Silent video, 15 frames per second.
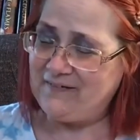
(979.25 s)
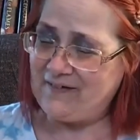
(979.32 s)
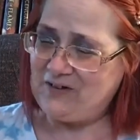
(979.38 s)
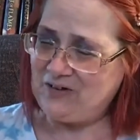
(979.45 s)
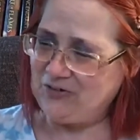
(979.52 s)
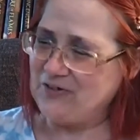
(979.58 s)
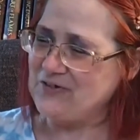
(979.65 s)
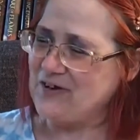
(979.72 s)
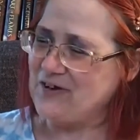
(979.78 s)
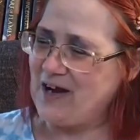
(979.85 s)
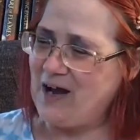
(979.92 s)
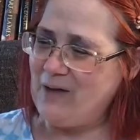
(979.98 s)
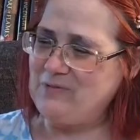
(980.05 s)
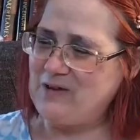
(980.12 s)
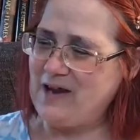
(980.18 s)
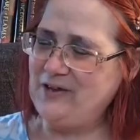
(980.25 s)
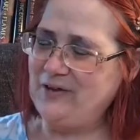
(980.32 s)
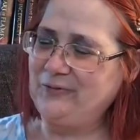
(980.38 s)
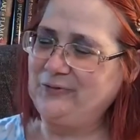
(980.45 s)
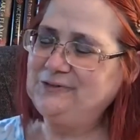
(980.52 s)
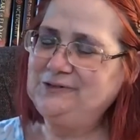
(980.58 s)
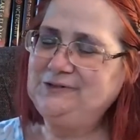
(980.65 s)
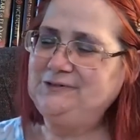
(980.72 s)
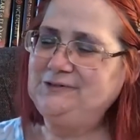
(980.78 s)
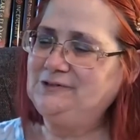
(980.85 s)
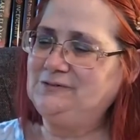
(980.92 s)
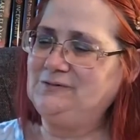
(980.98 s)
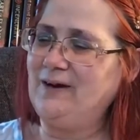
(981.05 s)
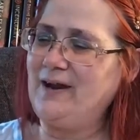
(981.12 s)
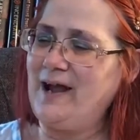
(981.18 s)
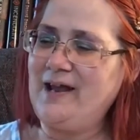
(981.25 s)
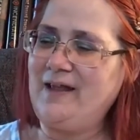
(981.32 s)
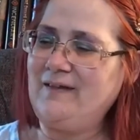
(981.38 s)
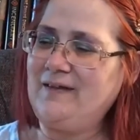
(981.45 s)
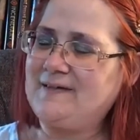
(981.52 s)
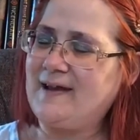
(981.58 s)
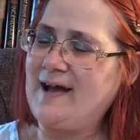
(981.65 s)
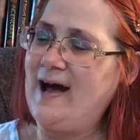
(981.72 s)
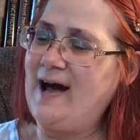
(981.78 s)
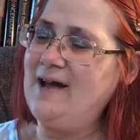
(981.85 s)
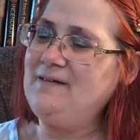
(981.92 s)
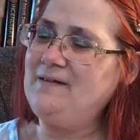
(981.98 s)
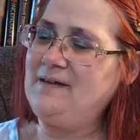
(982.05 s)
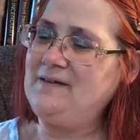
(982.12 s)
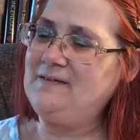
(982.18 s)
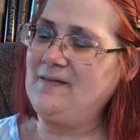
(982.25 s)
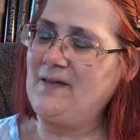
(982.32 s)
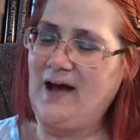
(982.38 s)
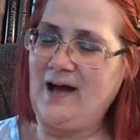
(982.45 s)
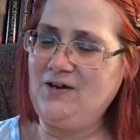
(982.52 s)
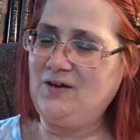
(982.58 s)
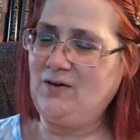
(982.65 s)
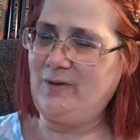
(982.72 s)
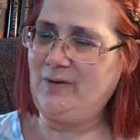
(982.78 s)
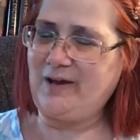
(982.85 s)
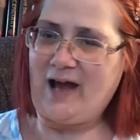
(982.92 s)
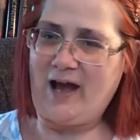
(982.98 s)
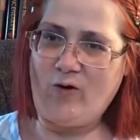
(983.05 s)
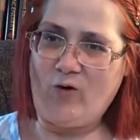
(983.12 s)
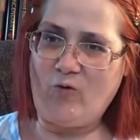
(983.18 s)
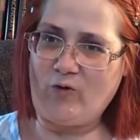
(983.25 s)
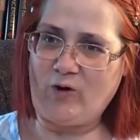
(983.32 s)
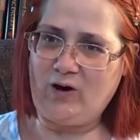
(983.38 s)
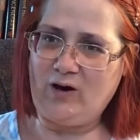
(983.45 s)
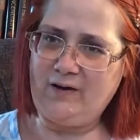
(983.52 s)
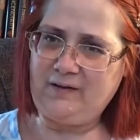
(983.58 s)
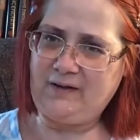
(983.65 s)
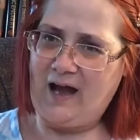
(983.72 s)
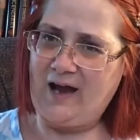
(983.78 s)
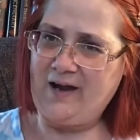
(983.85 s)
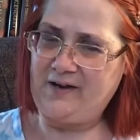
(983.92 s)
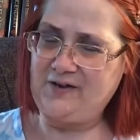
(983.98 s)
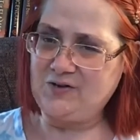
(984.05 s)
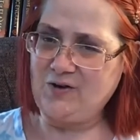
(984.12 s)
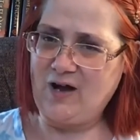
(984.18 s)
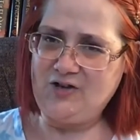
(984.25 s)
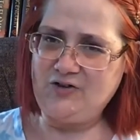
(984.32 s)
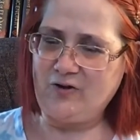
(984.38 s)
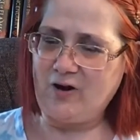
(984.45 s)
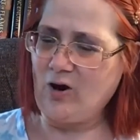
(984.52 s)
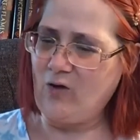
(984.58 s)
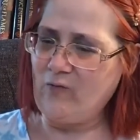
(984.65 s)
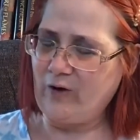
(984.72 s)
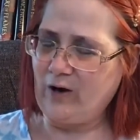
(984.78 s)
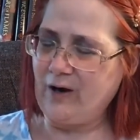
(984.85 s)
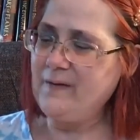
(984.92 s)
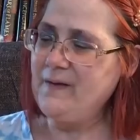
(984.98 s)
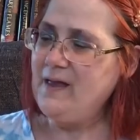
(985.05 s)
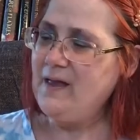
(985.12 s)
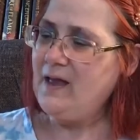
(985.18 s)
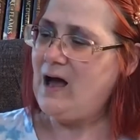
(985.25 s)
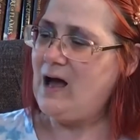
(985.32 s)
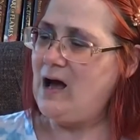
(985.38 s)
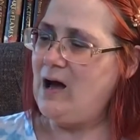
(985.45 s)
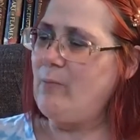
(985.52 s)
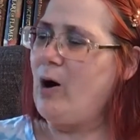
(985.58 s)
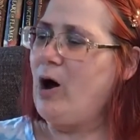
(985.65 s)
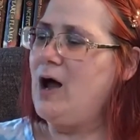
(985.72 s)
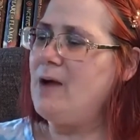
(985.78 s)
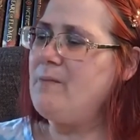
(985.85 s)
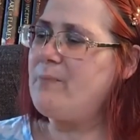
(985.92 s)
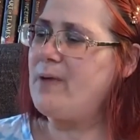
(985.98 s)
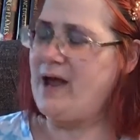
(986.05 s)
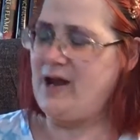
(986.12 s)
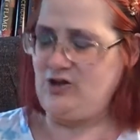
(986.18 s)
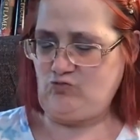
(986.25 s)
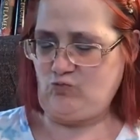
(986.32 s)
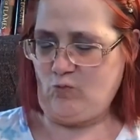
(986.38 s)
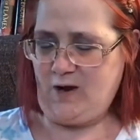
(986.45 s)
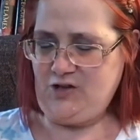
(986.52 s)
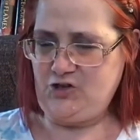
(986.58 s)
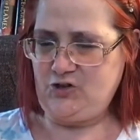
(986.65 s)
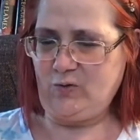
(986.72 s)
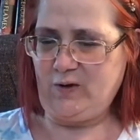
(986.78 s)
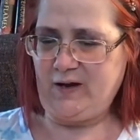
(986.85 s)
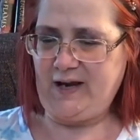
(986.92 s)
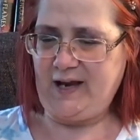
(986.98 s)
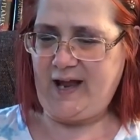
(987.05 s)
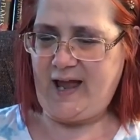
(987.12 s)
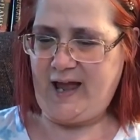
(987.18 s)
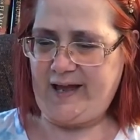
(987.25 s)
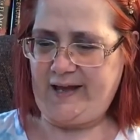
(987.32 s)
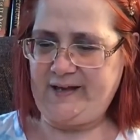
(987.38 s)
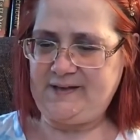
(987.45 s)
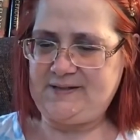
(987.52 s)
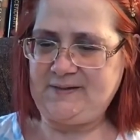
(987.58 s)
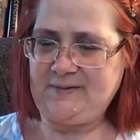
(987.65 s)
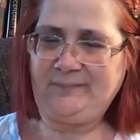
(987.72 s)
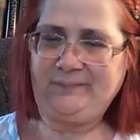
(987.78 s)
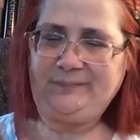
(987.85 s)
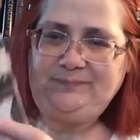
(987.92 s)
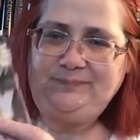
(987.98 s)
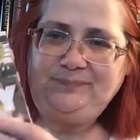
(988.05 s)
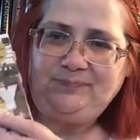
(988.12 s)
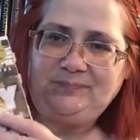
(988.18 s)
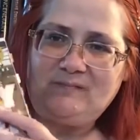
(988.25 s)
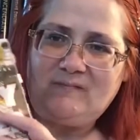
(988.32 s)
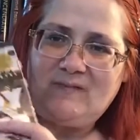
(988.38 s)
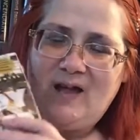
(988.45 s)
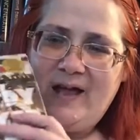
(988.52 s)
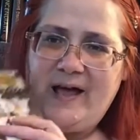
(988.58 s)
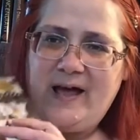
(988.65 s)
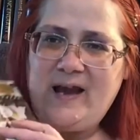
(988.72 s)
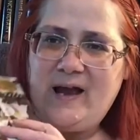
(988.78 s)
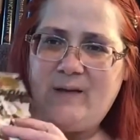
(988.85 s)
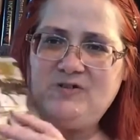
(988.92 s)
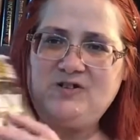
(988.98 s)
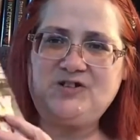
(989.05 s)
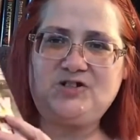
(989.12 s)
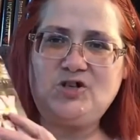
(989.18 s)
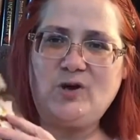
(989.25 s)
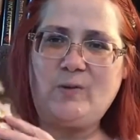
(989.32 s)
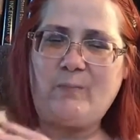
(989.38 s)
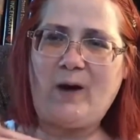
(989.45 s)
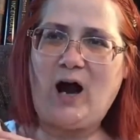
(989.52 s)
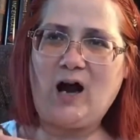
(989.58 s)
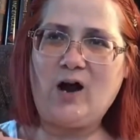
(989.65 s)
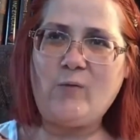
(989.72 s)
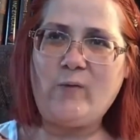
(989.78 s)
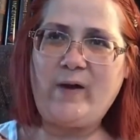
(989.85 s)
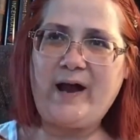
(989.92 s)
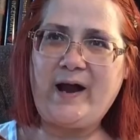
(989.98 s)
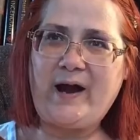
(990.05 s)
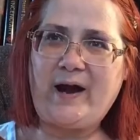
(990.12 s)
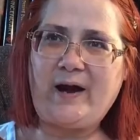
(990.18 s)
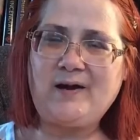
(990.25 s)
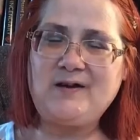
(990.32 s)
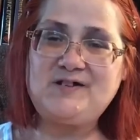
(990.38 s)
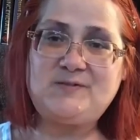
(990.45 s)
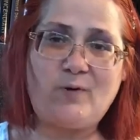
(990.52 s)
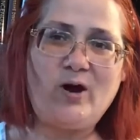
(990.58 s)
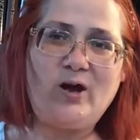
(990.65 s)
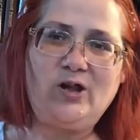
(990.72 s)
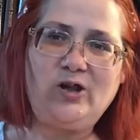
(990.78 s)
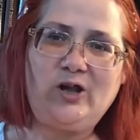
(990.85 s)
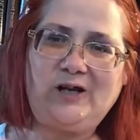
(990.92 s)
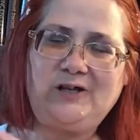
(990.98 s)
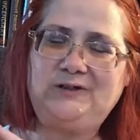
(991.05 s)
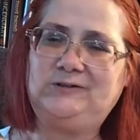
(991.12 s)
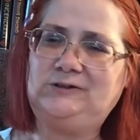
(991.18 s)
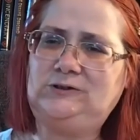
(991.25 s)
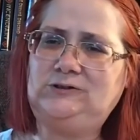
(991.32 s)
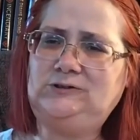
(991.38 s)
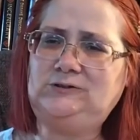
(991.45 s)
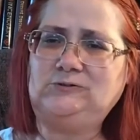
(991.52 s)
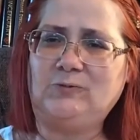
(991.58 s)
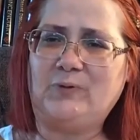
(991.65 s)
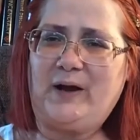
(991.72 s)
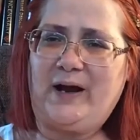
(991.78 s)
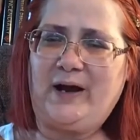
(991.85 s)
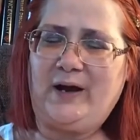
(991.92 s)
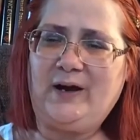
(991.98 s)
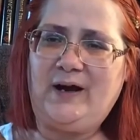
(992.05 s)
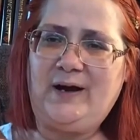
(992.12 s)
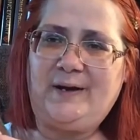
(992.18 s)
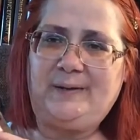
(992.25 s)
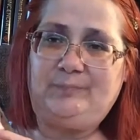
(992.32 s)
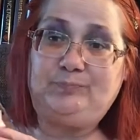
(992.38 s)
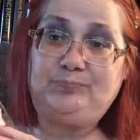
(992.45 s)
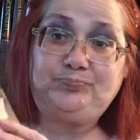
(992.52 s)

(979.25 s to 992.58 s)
I told you I was going to update you when I at least got into the hunt. I mean, got over, uh, got into 100 or over um, on page 128, and I'm just to the part where spoiler alert, where um,